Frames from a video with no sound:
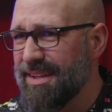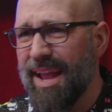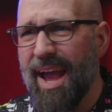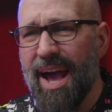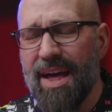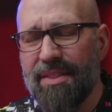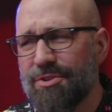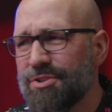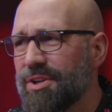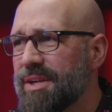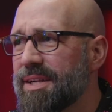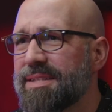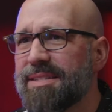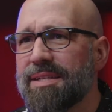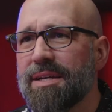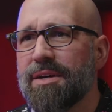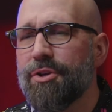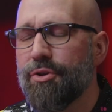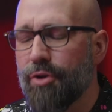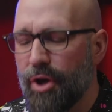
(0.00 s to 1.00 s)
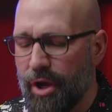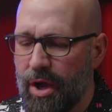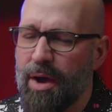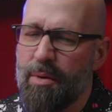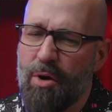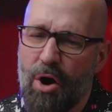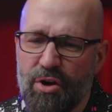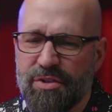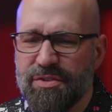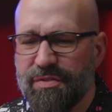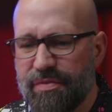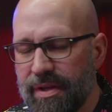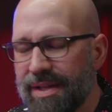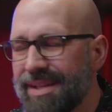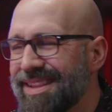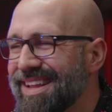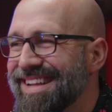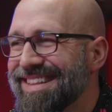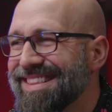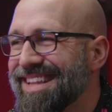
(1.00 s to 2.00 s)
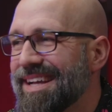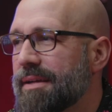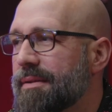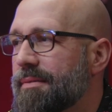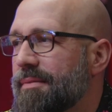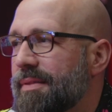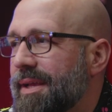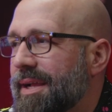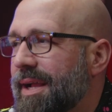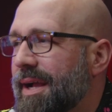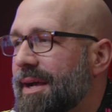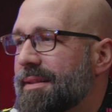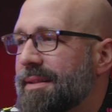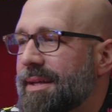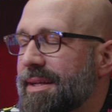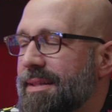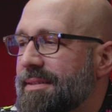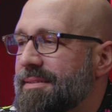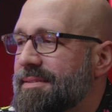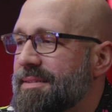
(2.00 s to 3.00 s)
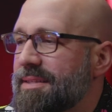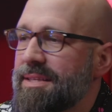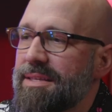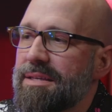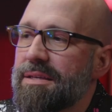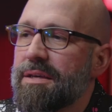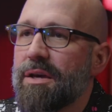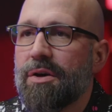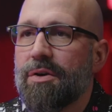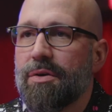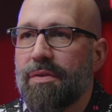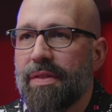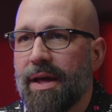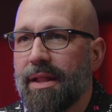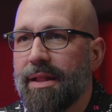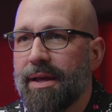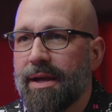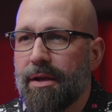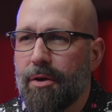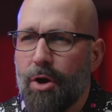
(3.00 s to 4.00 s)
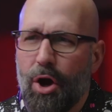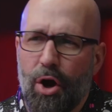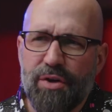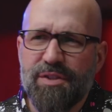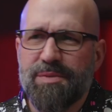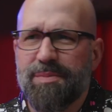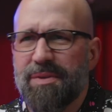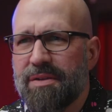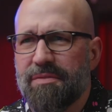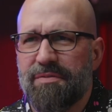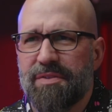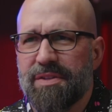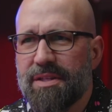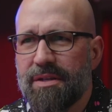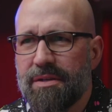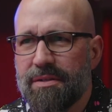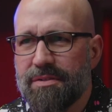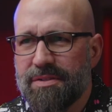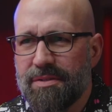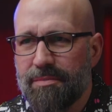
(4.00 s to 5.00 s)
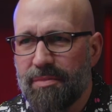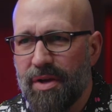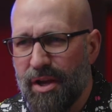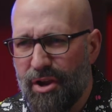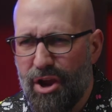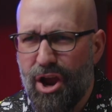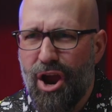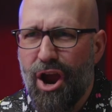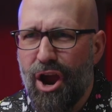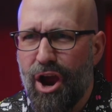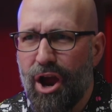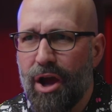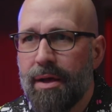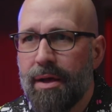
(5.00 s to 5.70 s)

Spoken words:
Yeah, they're trying to tell you, like, I'm always, and like they got like this ego that like always being in fifth gear is some like, yeah.